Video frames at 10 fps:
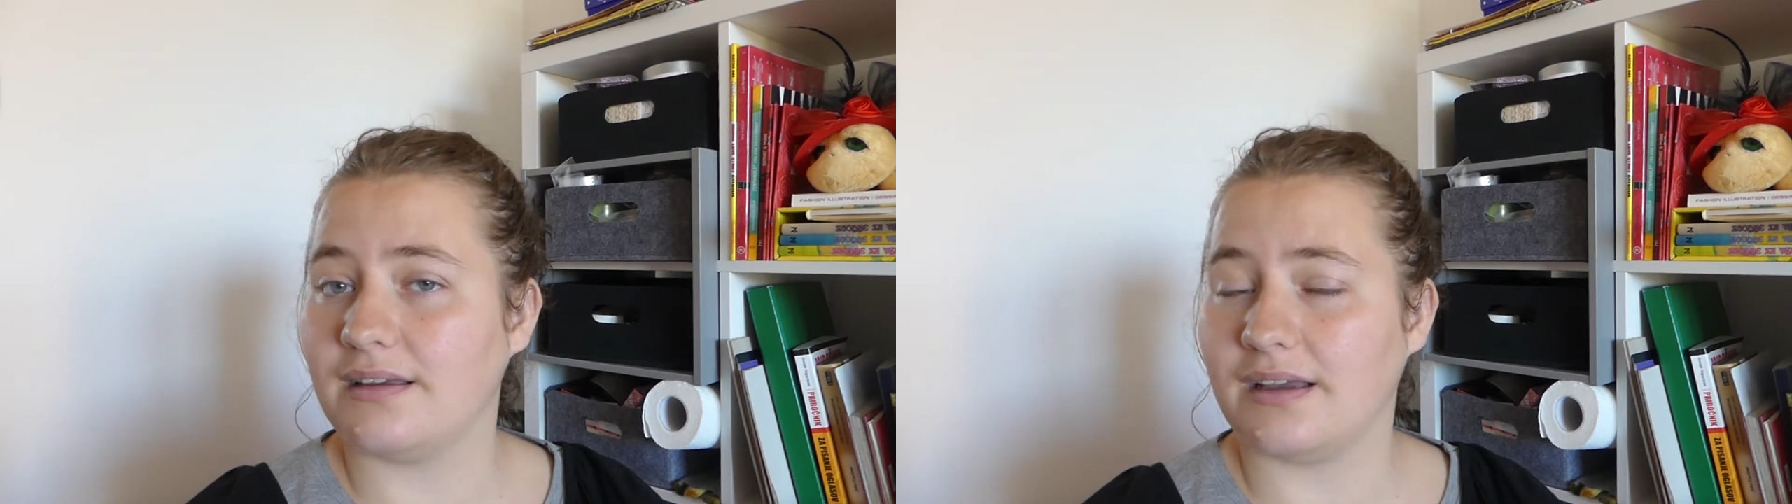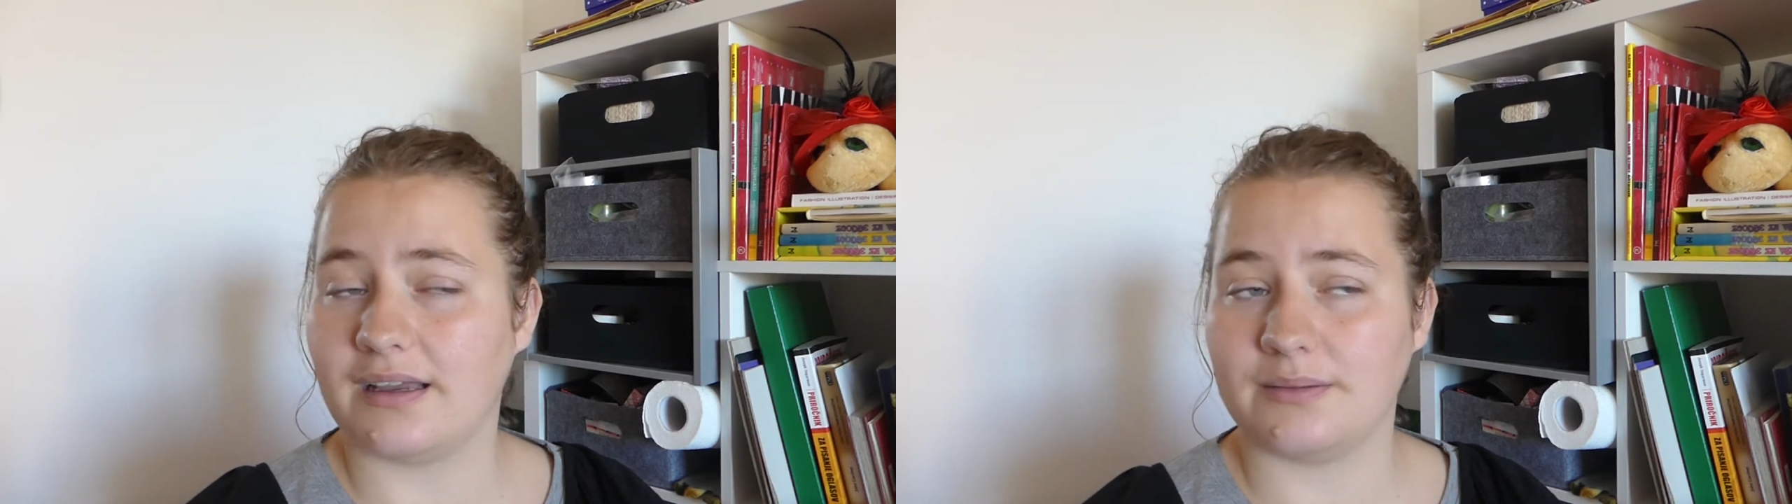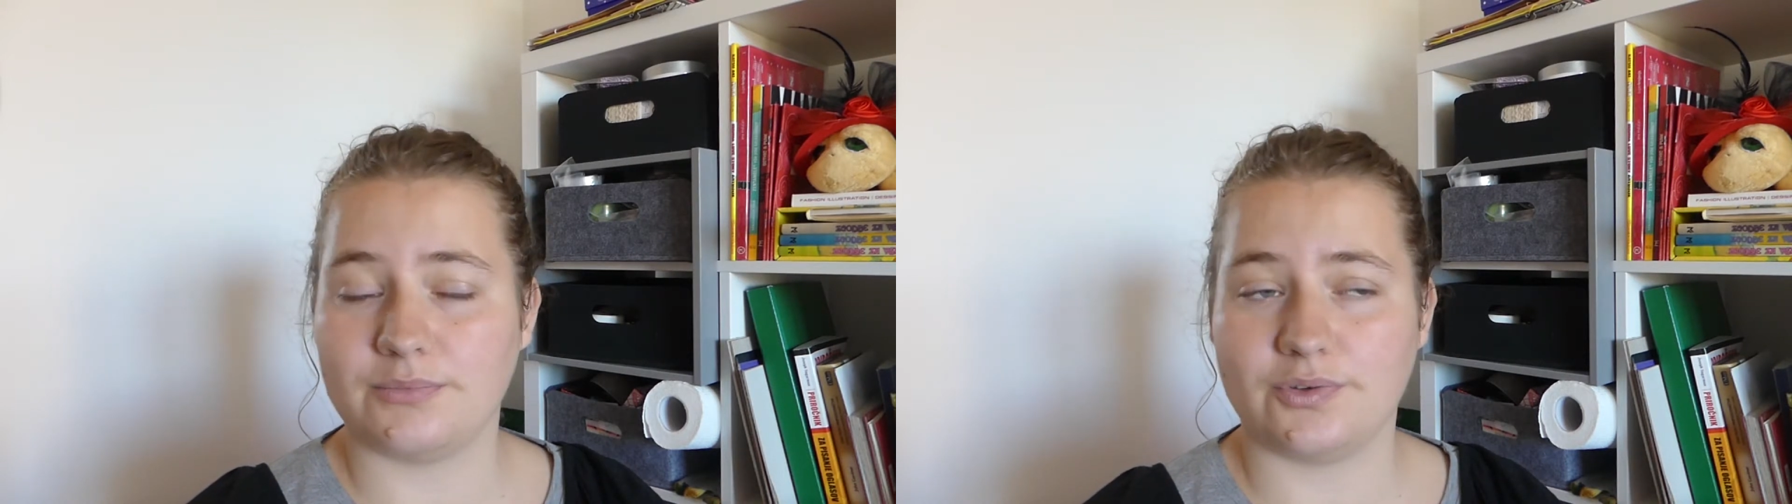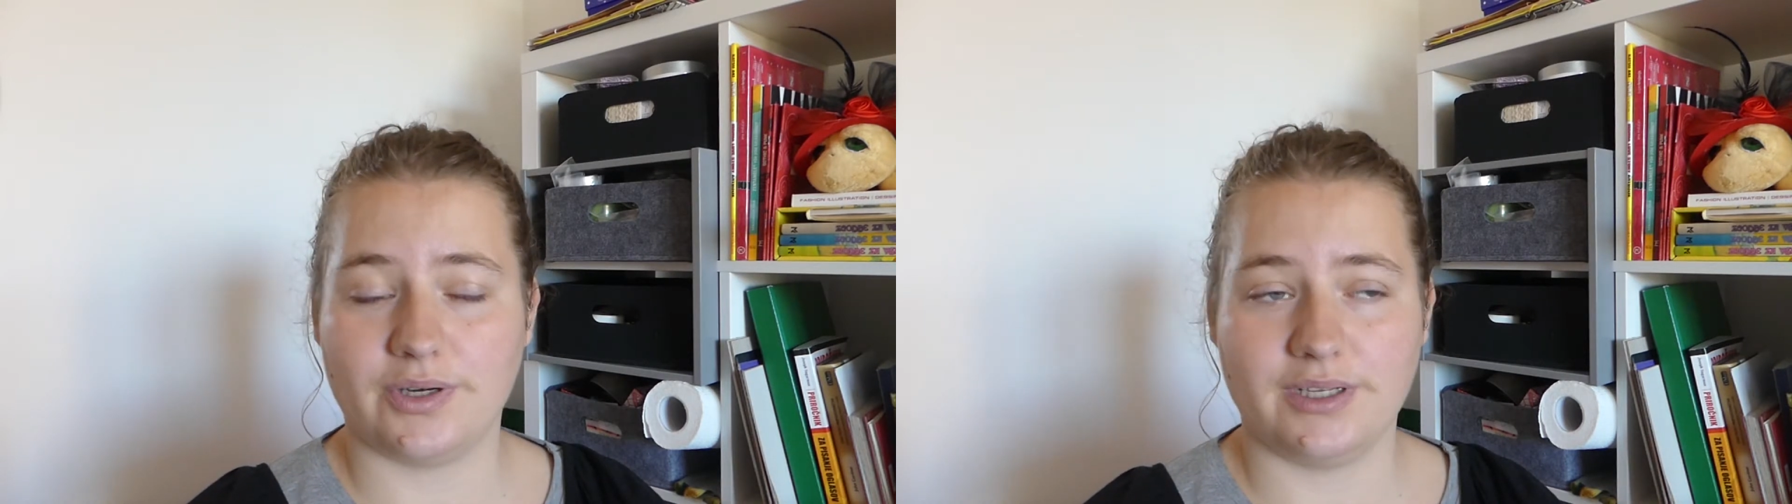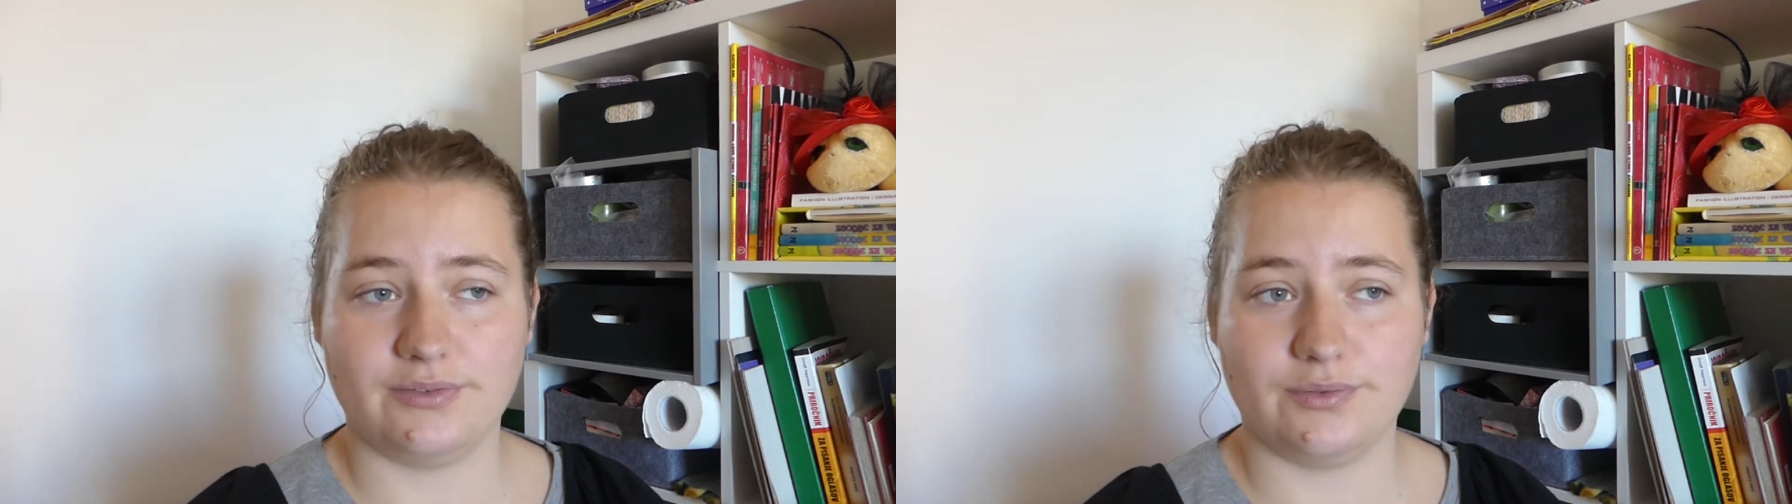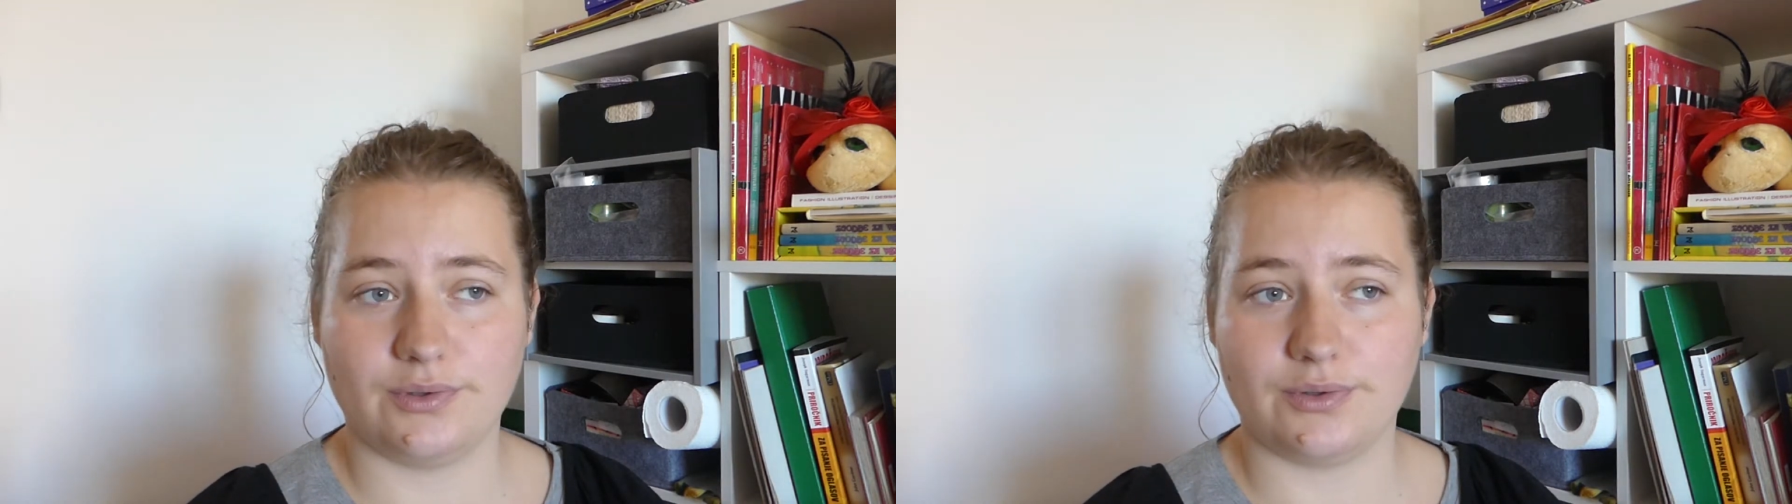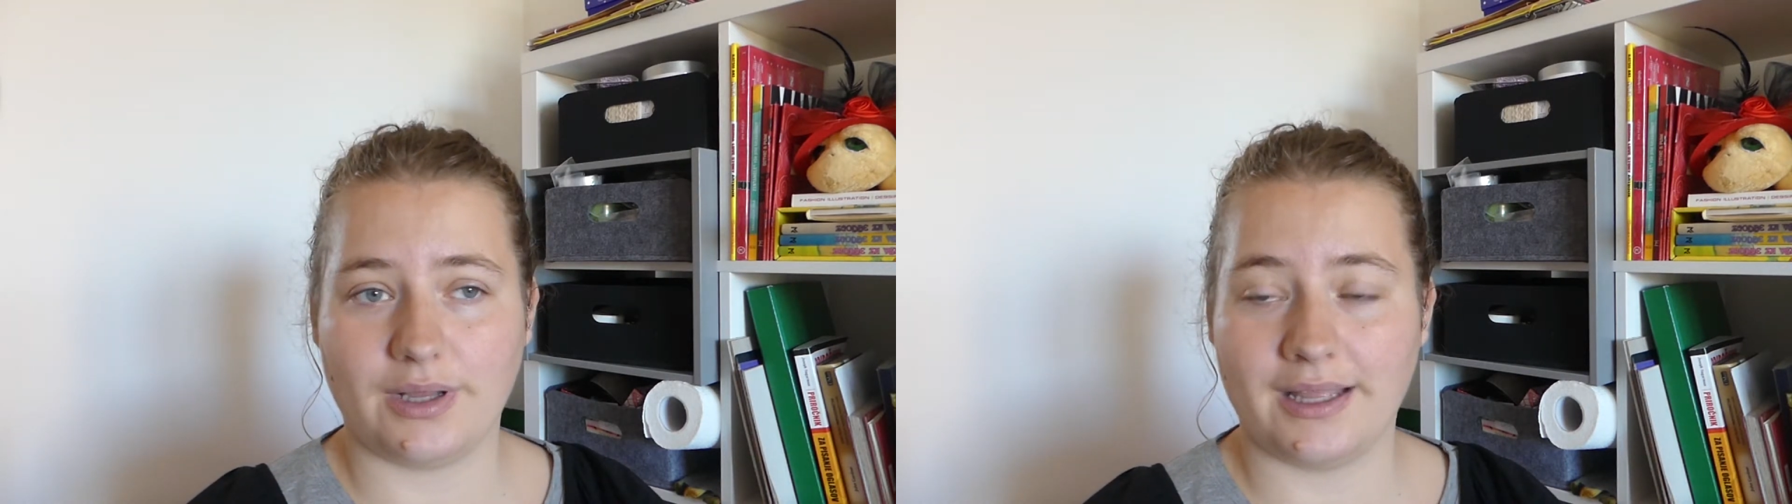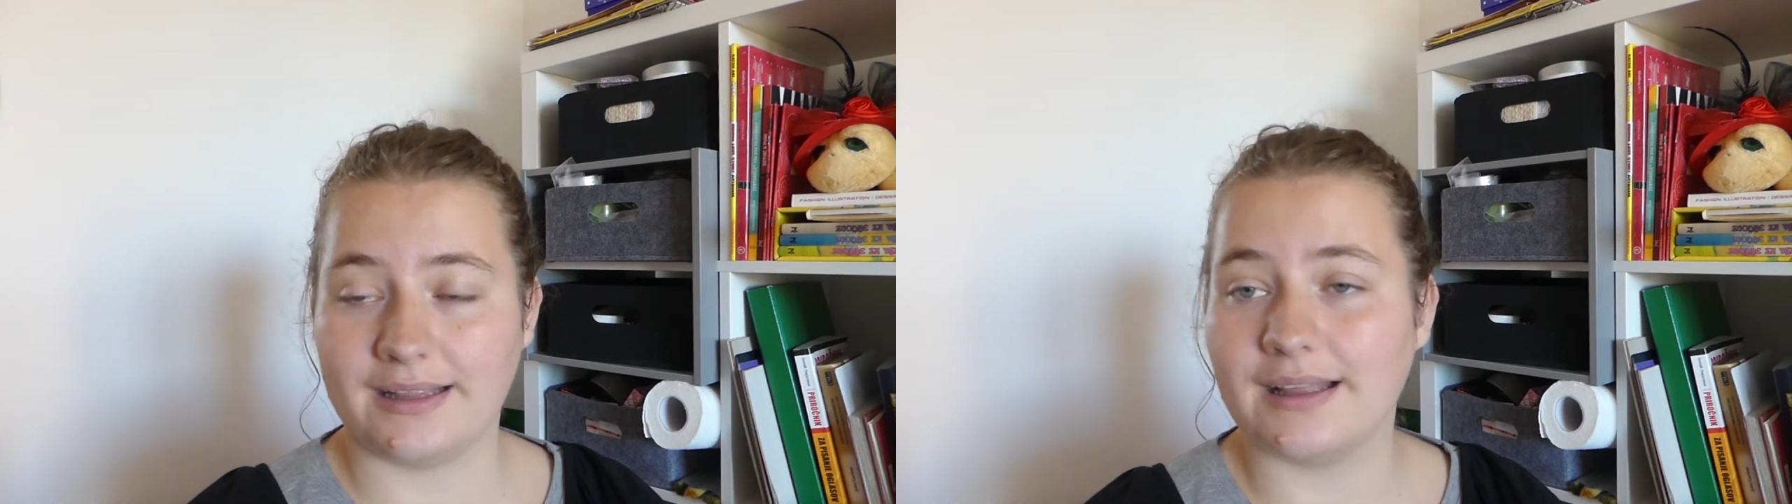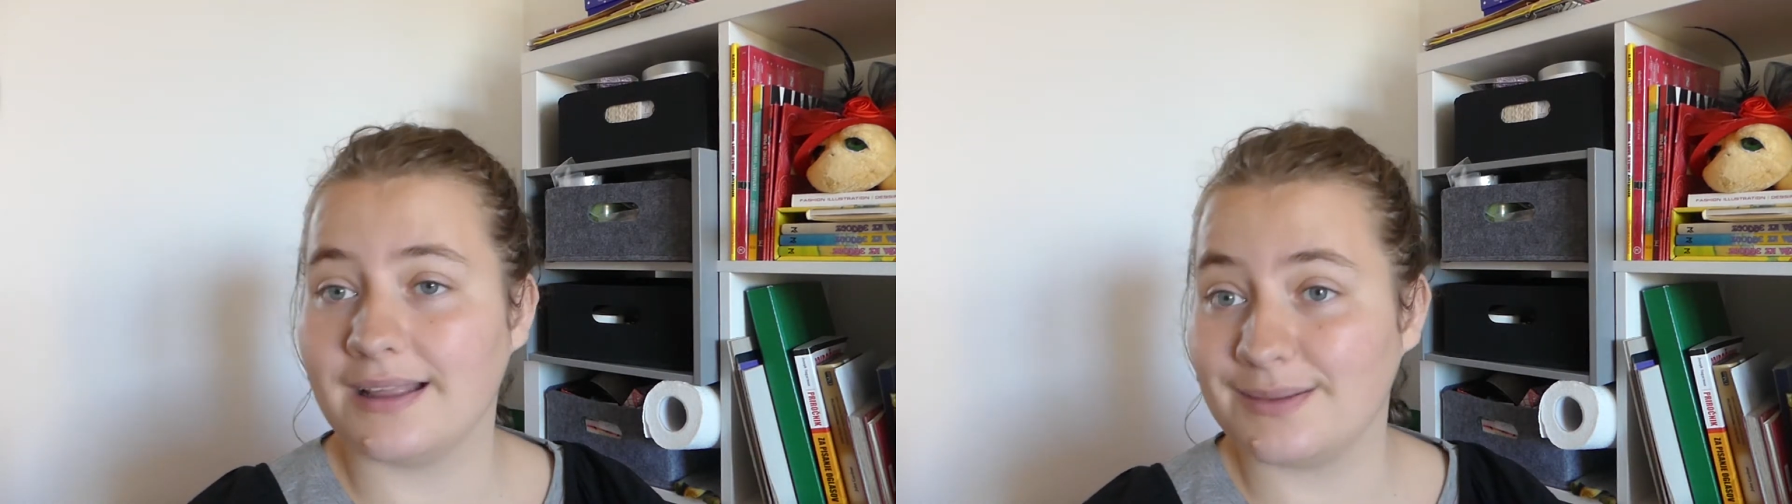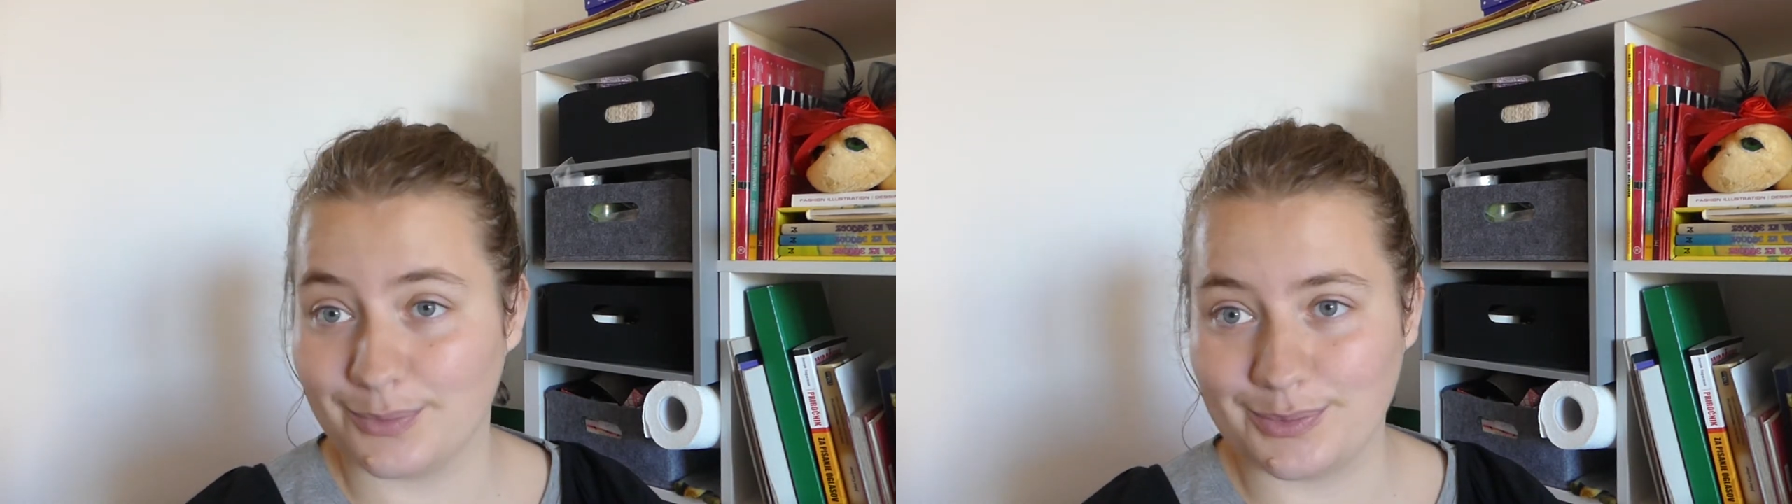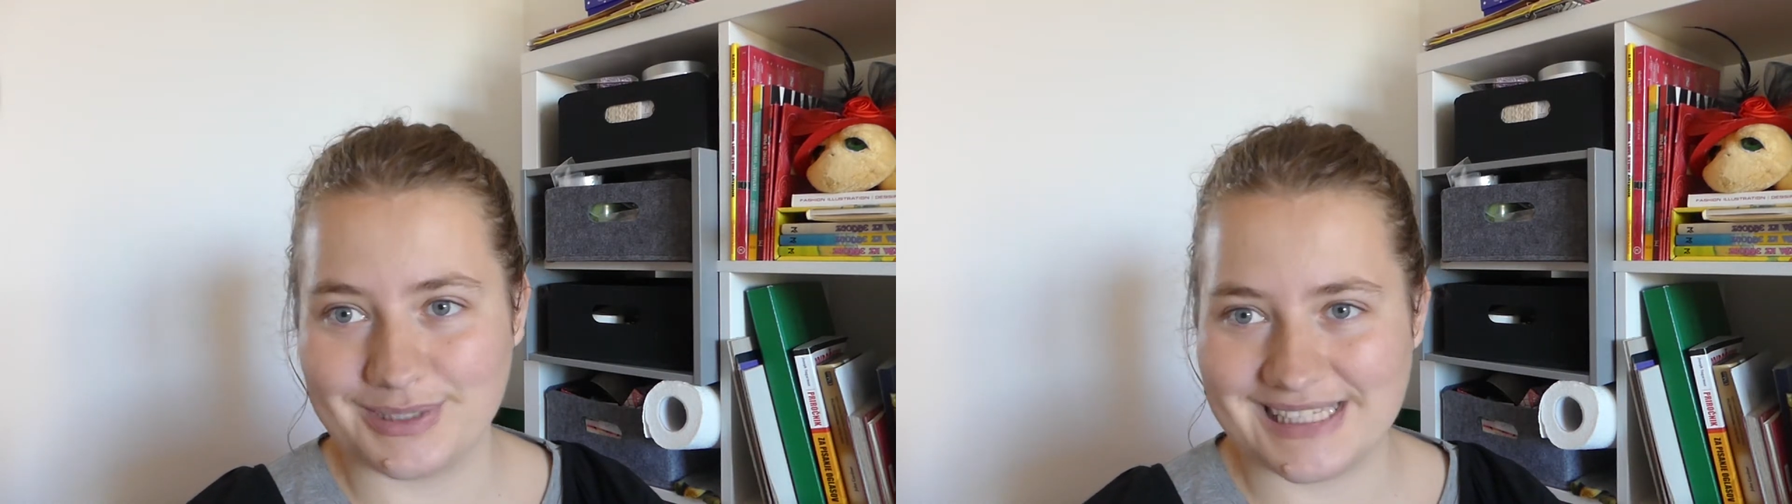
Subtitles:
I'm grateful, and we're